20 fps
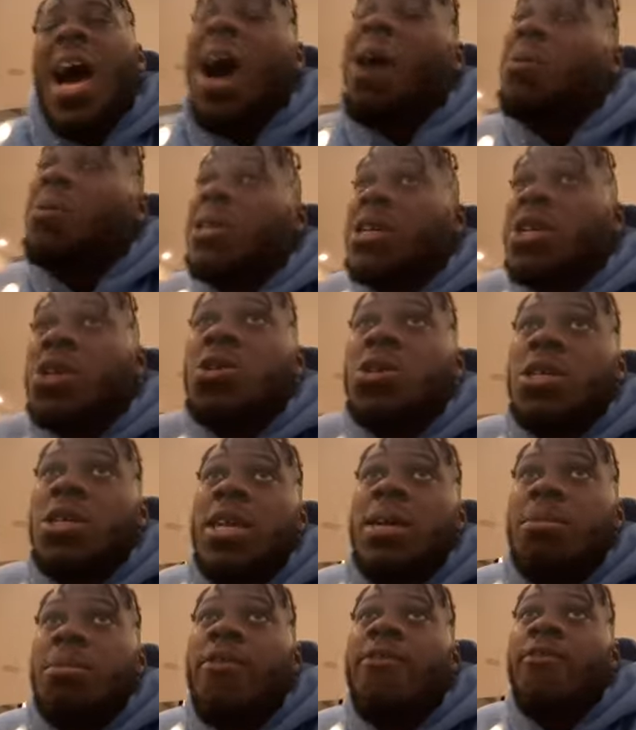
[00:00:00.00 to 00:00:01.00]
would
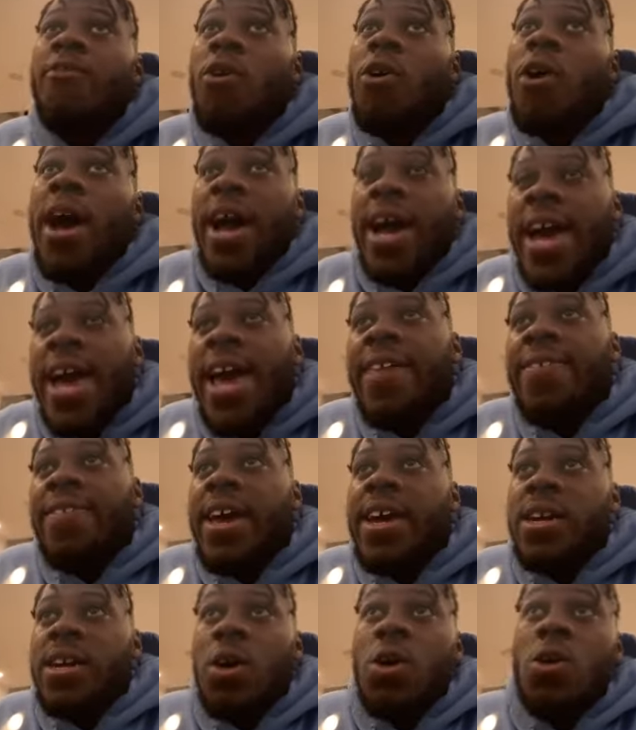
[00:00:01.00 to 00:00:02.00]
usually, before I had
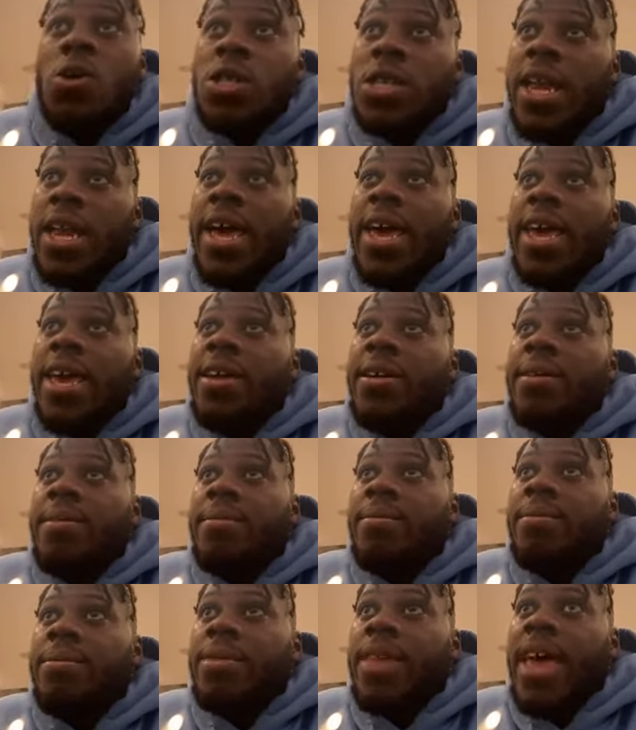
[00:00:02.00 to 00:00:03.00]
that coach like
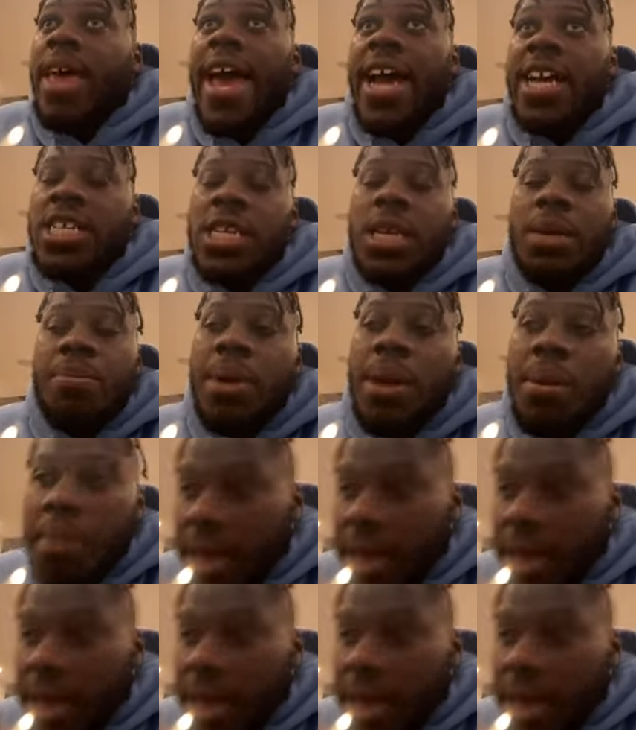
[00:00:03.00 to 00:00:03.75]
that actually beat